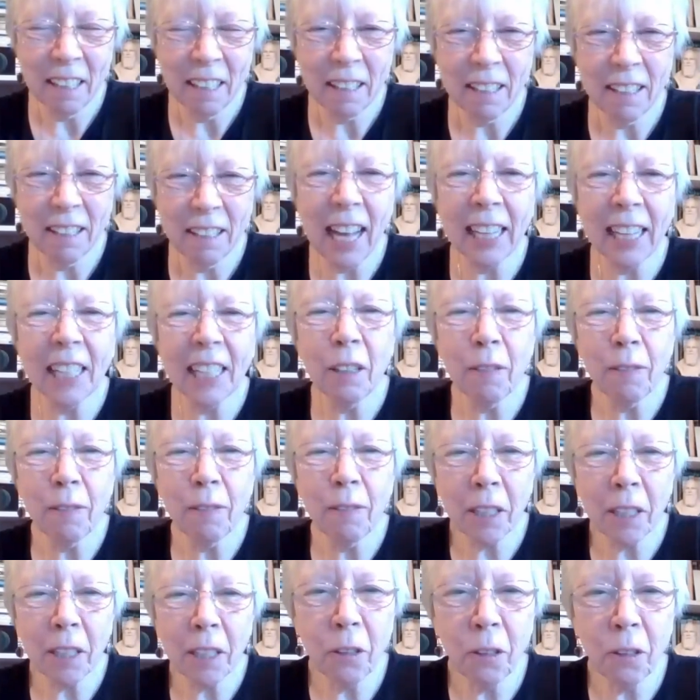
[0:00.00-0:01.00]
Thank you,
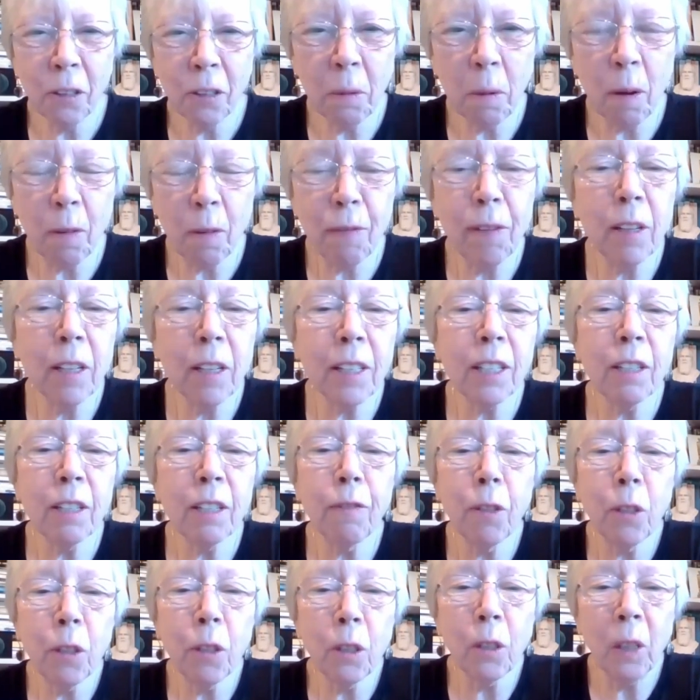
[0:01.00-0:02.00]
Victoria. Well, first of
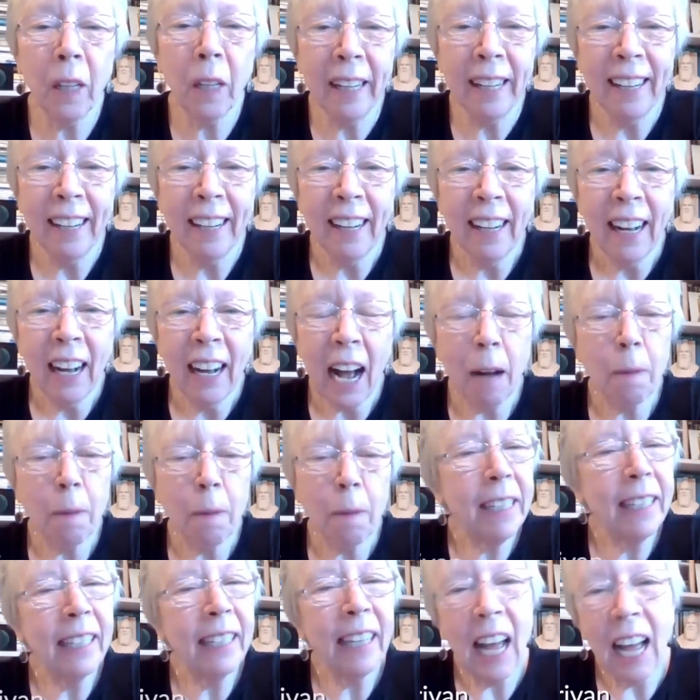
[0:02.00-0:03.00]
all, I'm
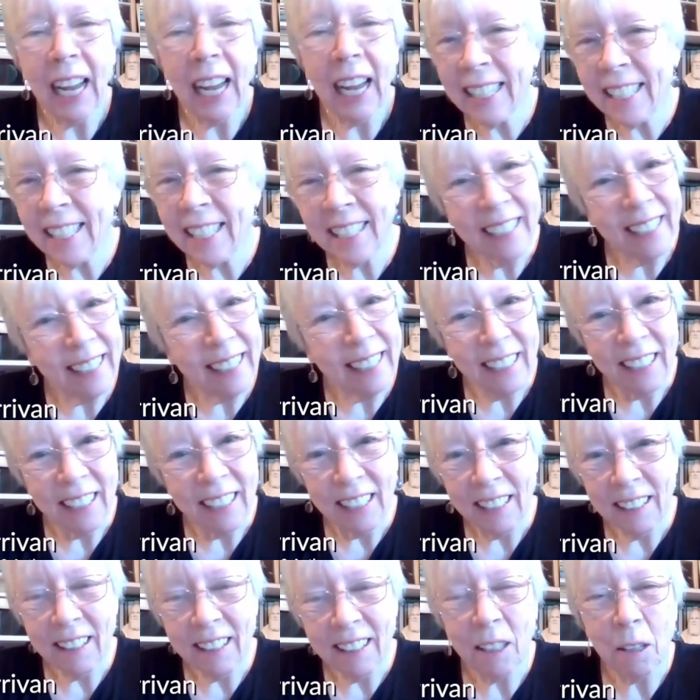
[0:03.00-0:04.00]
delighted
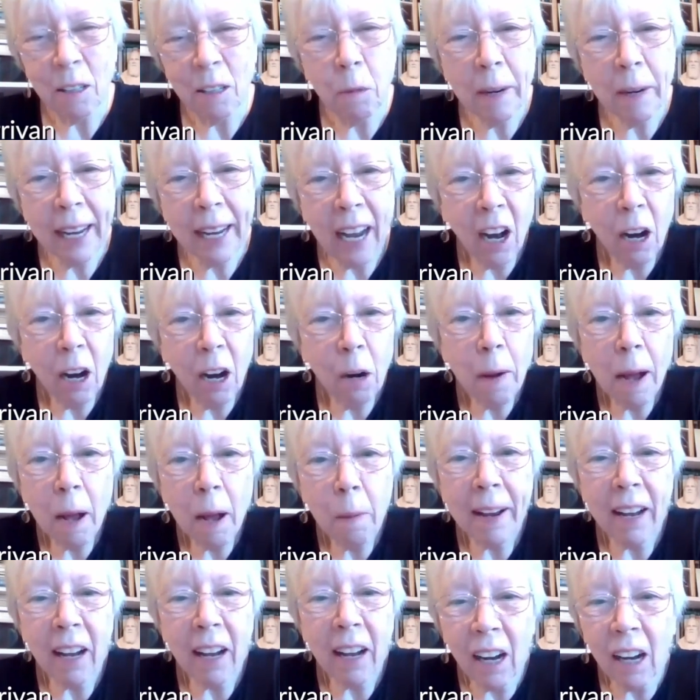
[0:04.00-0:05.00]
that we are where
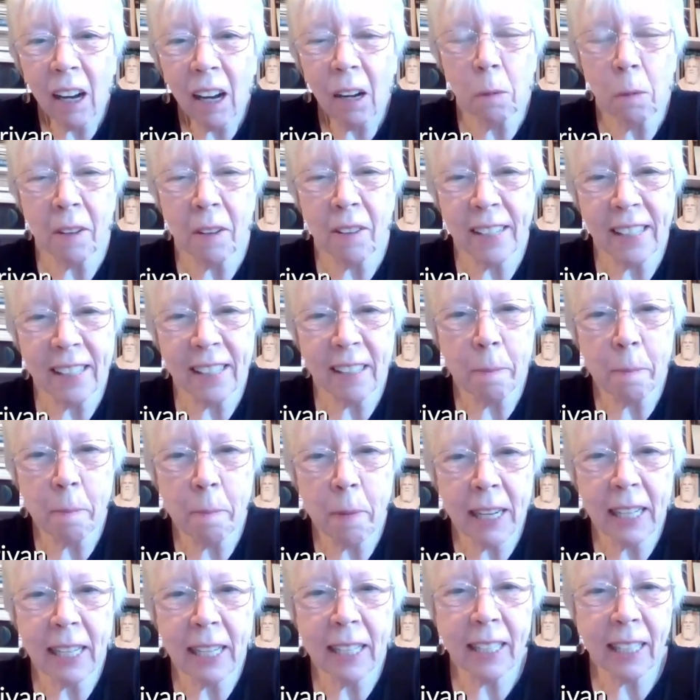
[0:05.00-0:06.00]
we are with this
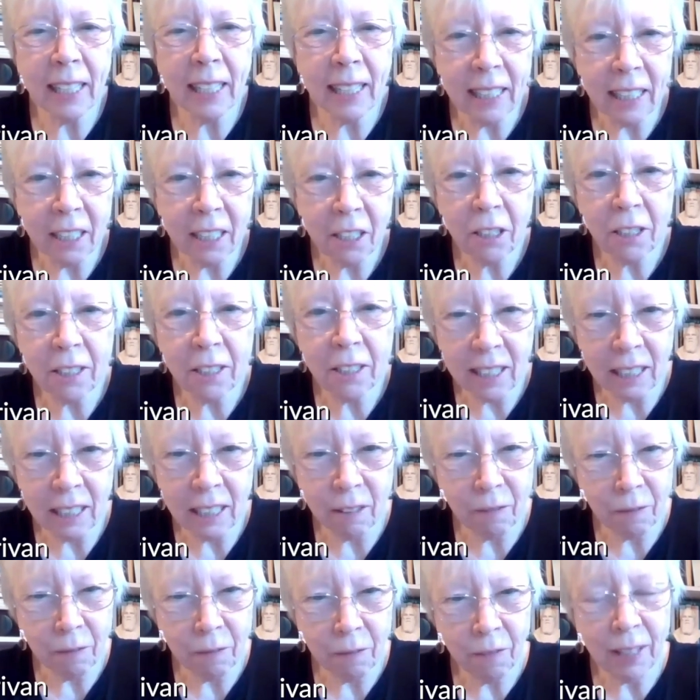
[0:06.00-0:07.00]
amazing
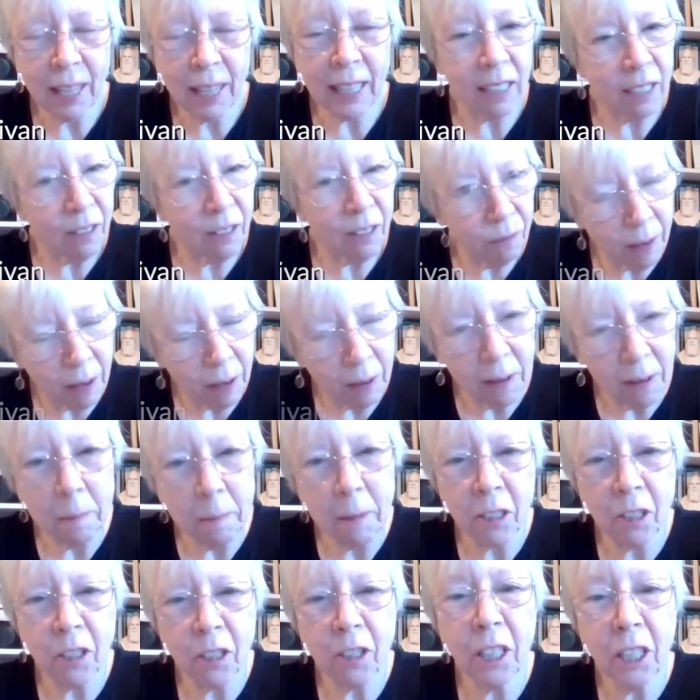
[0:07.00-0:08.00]
initiative. Thanks very
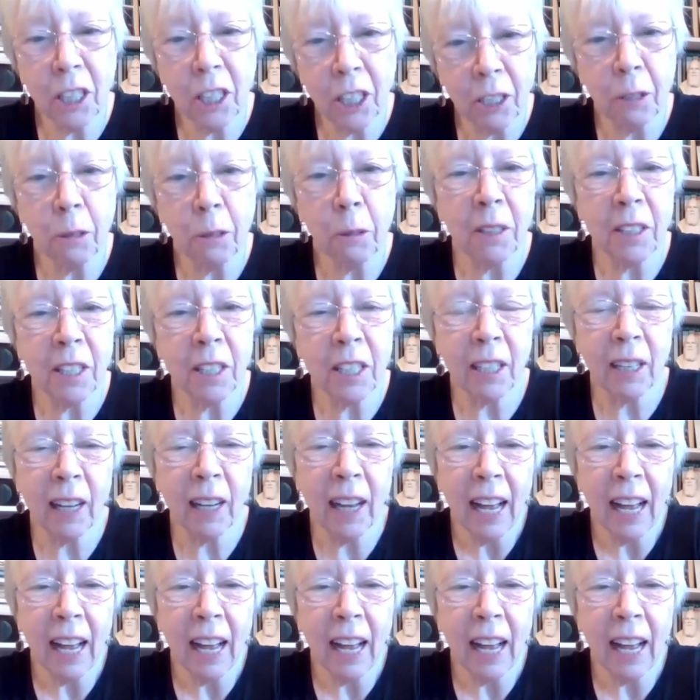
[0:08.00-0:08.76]
much to you and to